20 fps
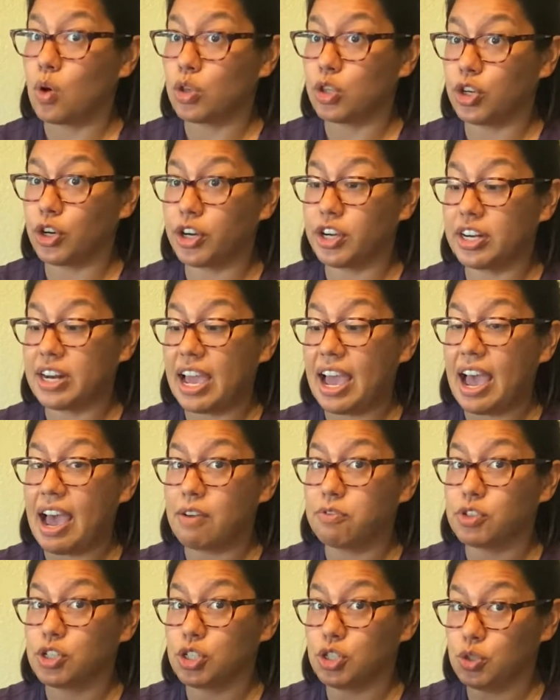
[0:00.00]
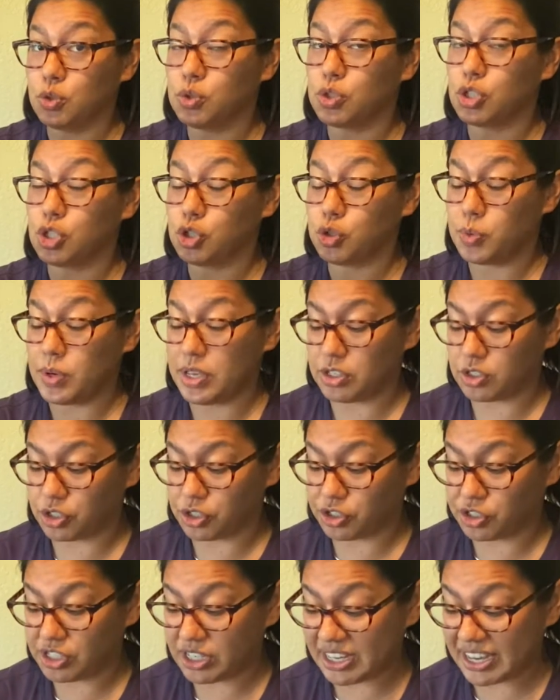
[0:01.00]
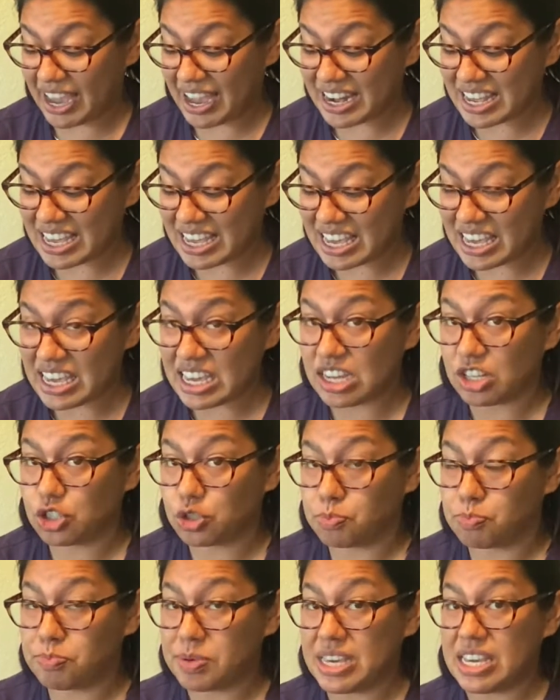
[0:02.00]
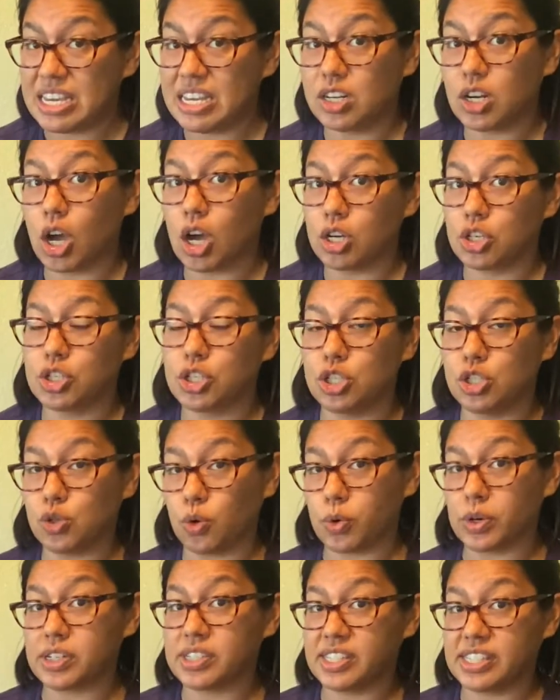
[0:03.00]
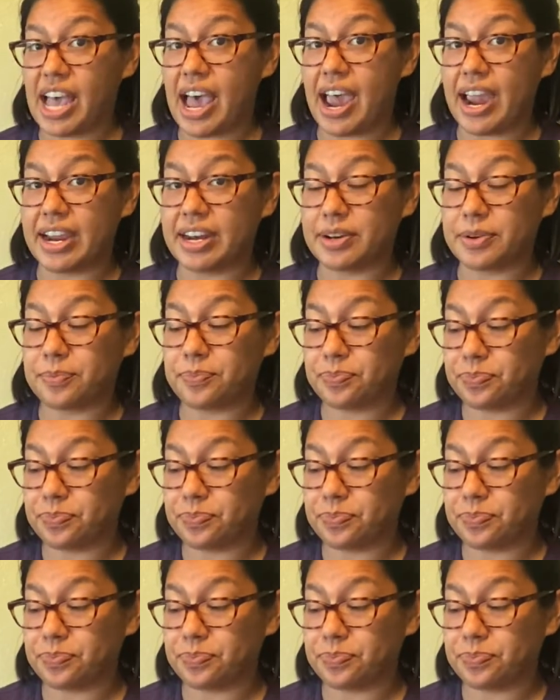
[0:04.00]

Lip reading: you're gonna have to use the tweezers to get each bead onto your side.